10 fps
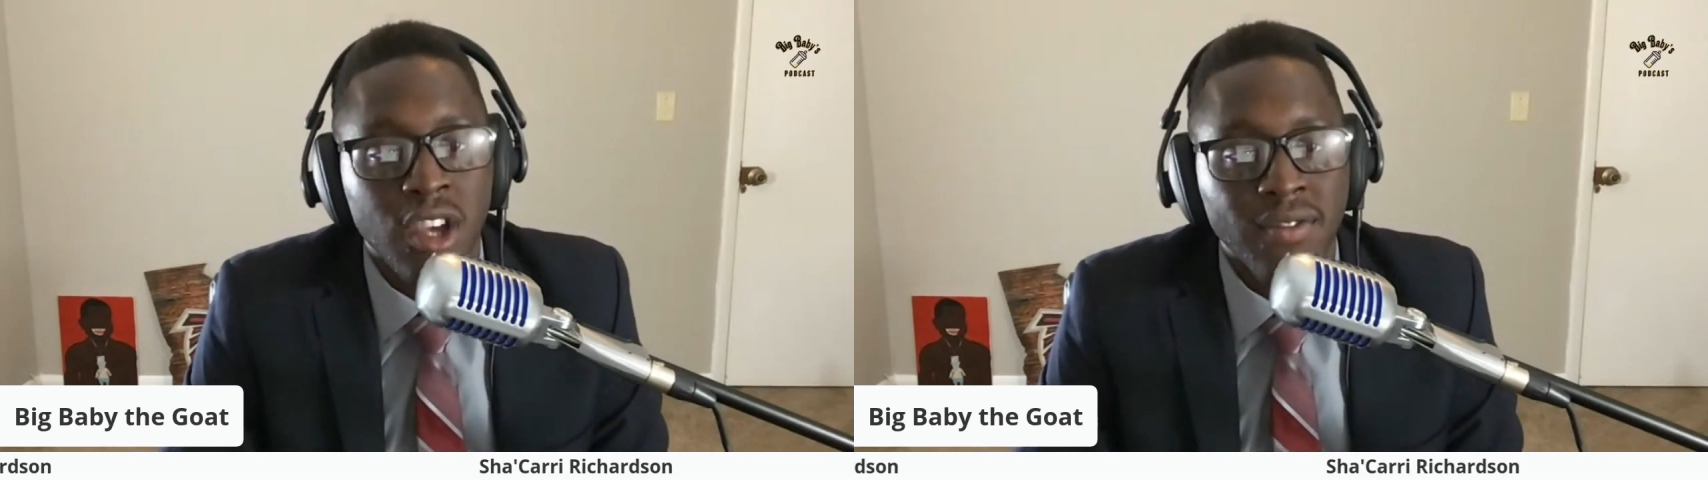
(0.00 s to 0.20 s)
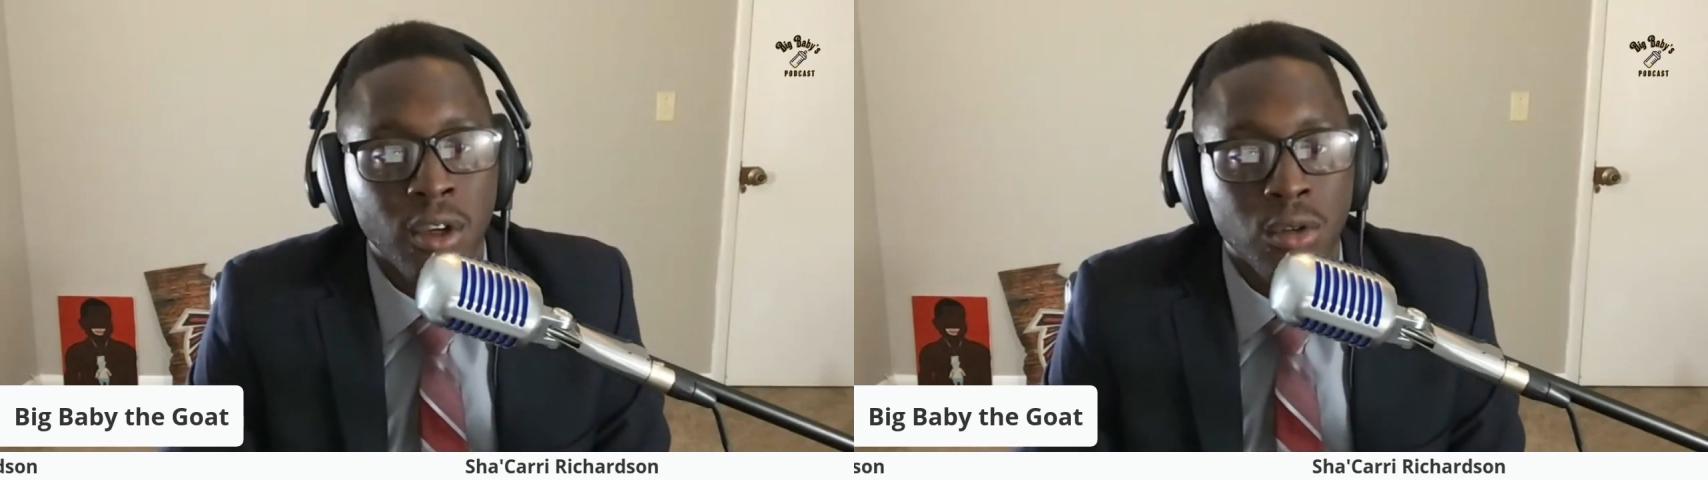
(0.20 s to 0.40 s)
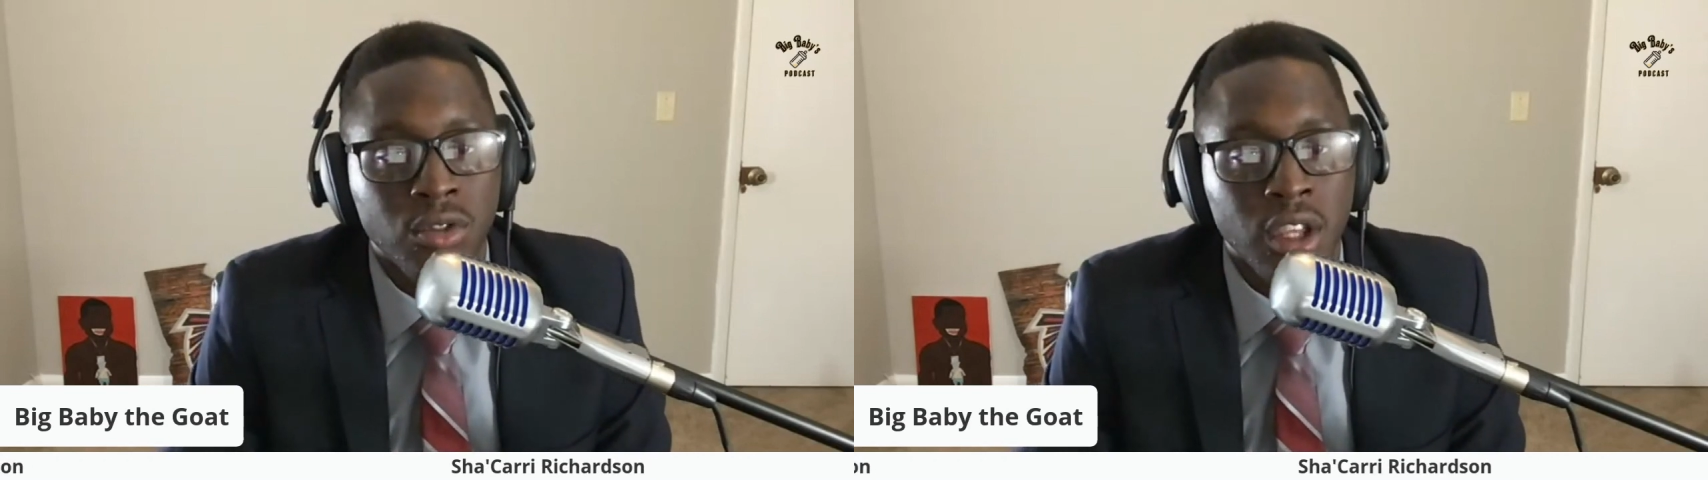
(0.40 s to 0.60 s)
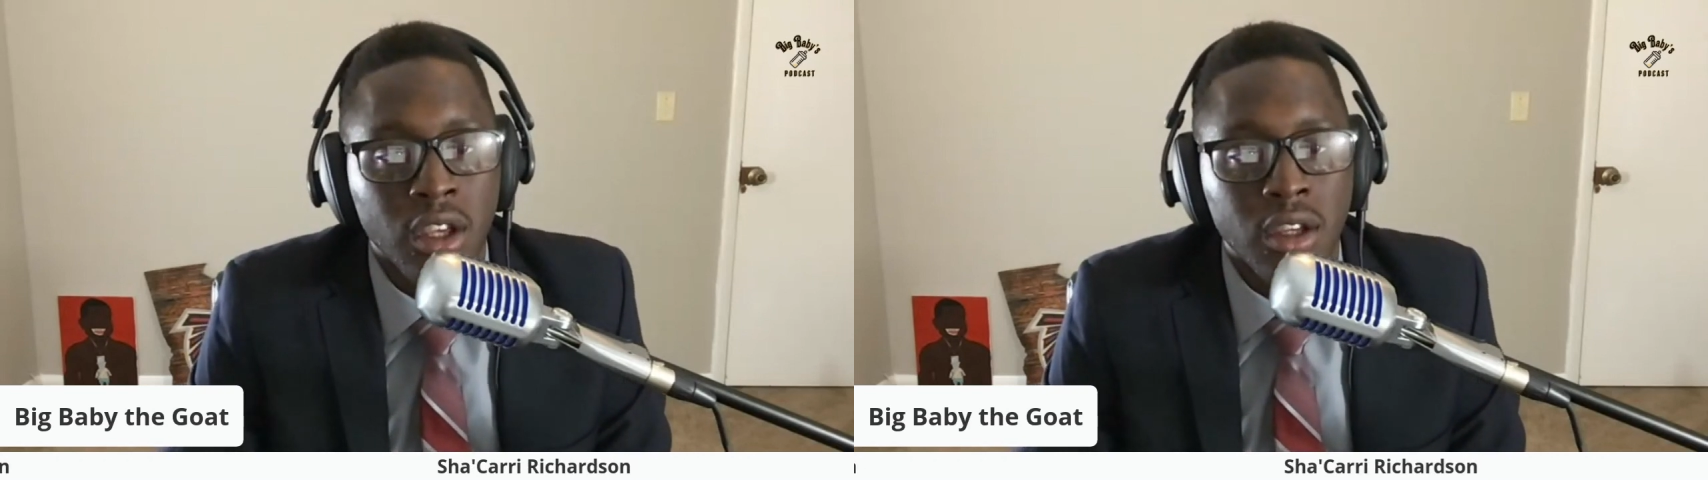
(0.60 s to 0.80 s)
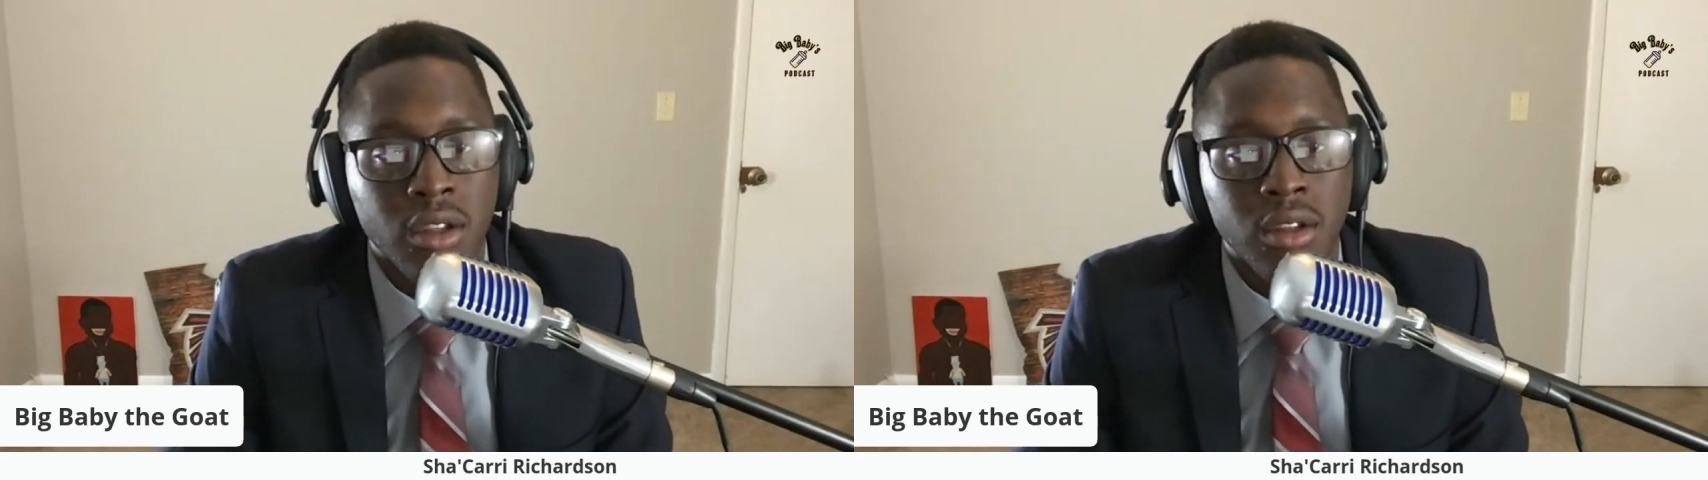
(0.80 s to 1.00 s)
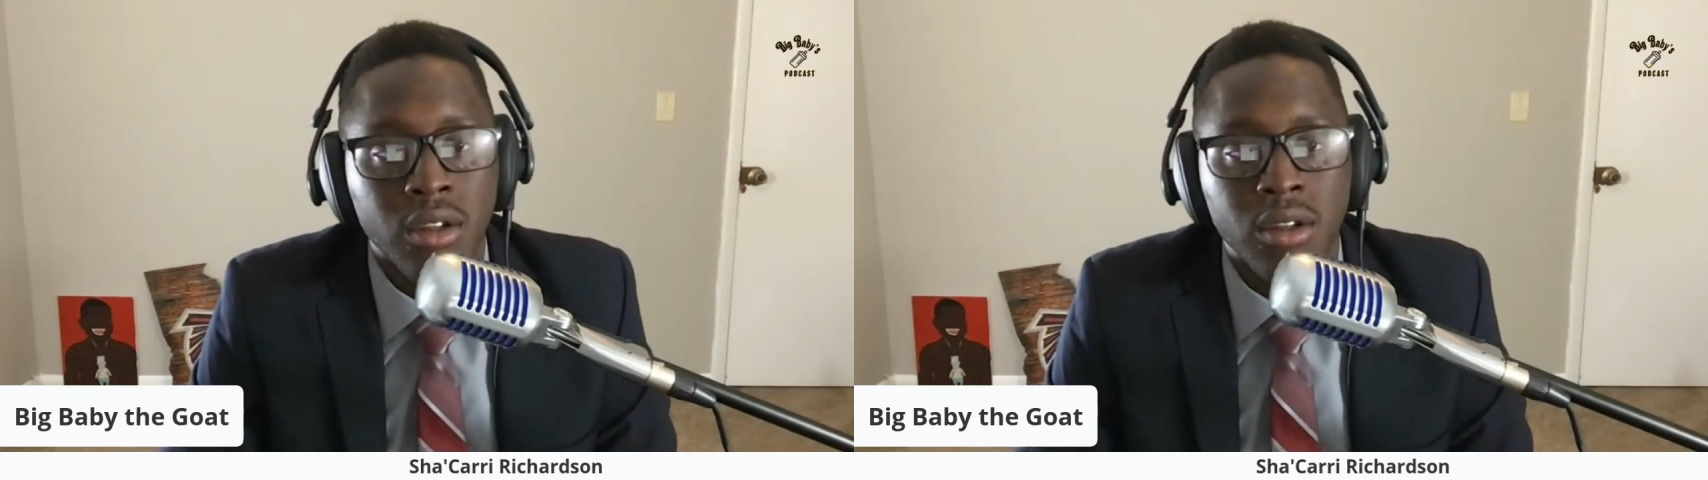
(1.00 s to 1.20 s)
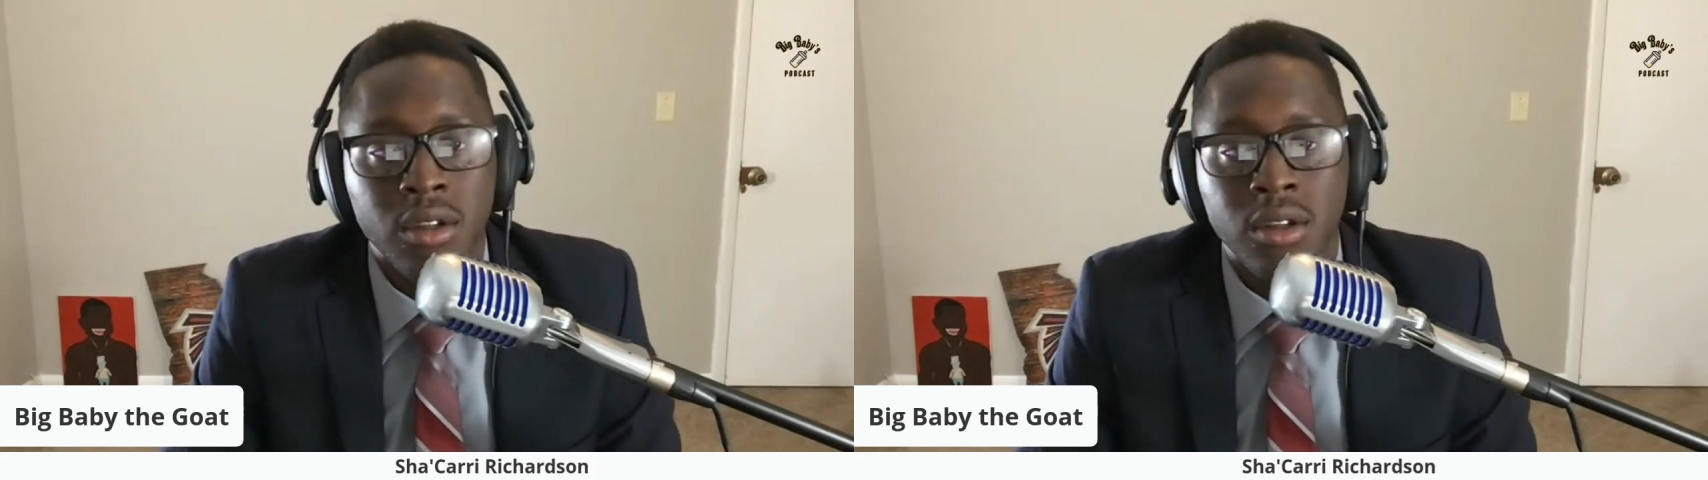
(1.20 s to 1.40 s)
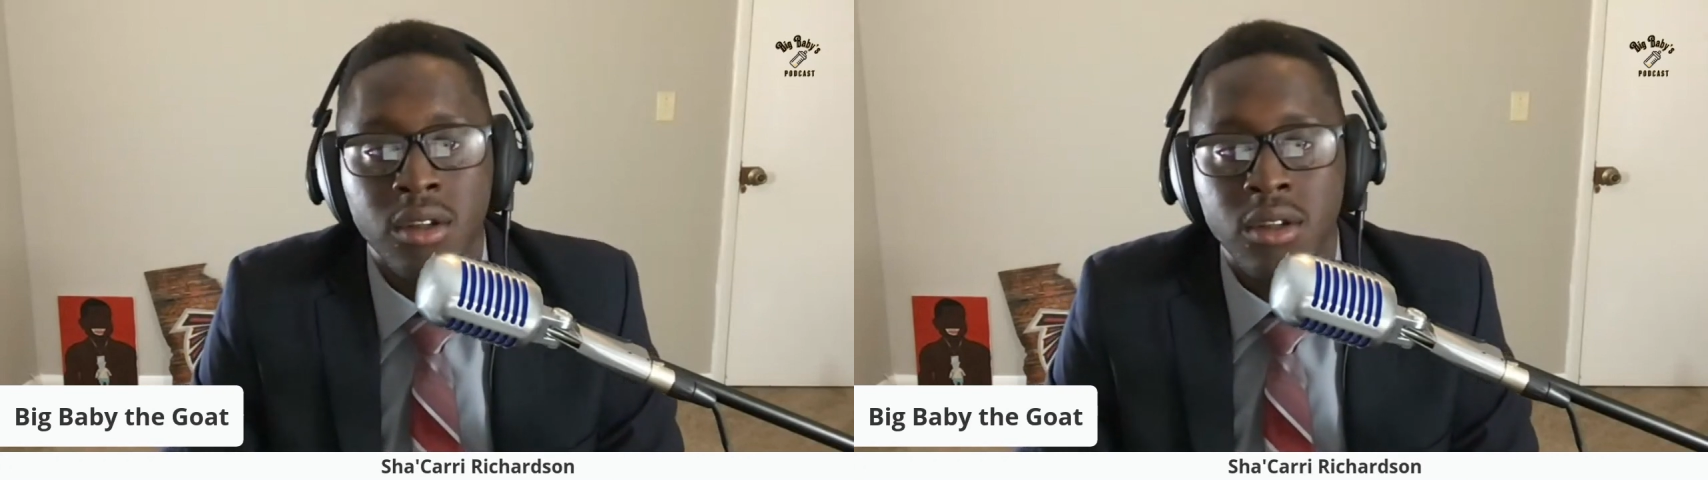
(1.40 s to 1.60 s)
You have to understand
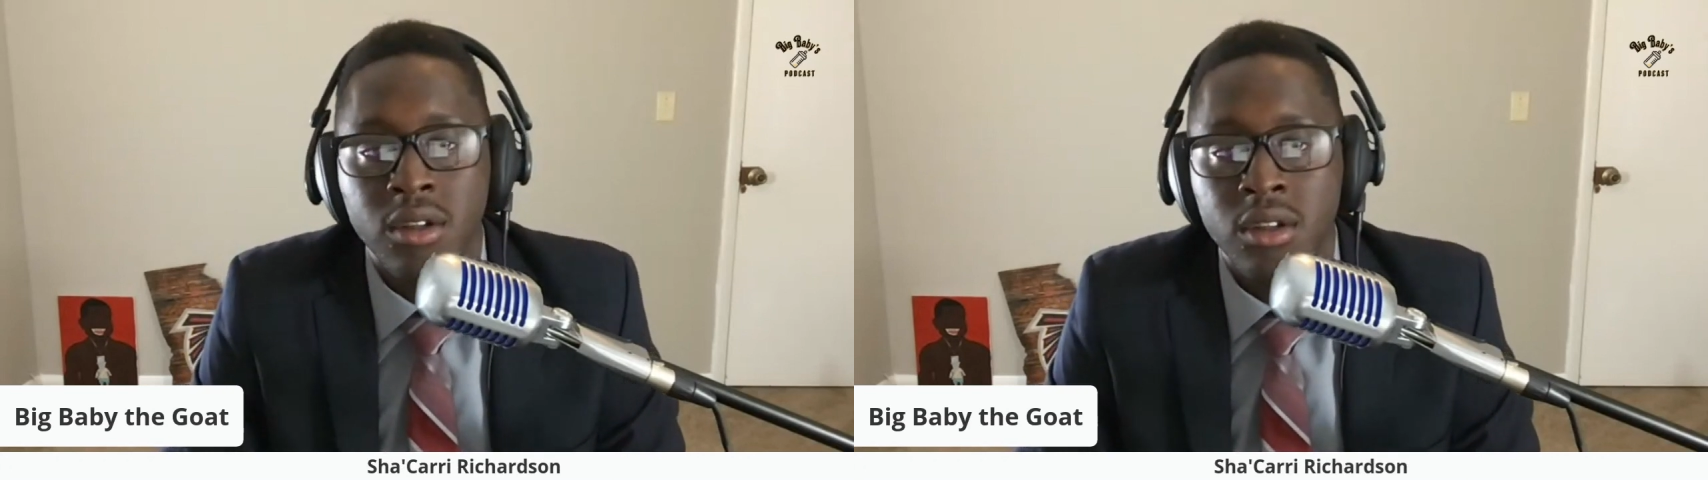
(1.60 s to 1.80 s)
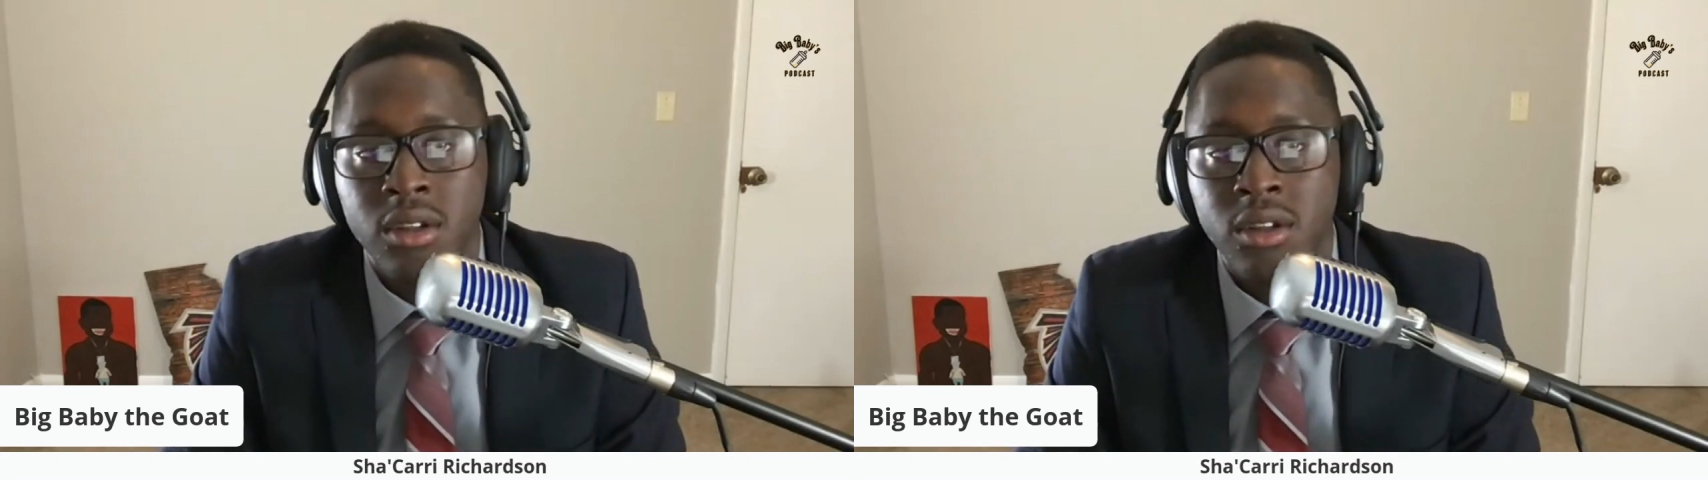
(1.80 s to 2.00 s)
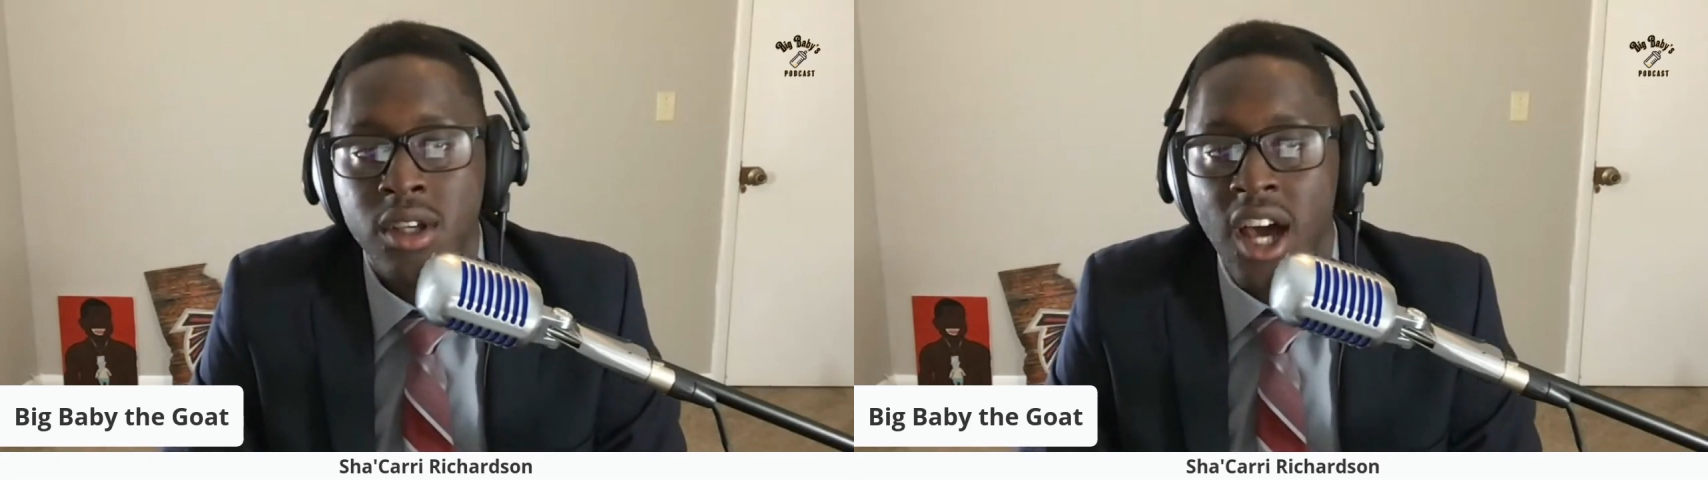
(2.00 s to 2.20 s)
the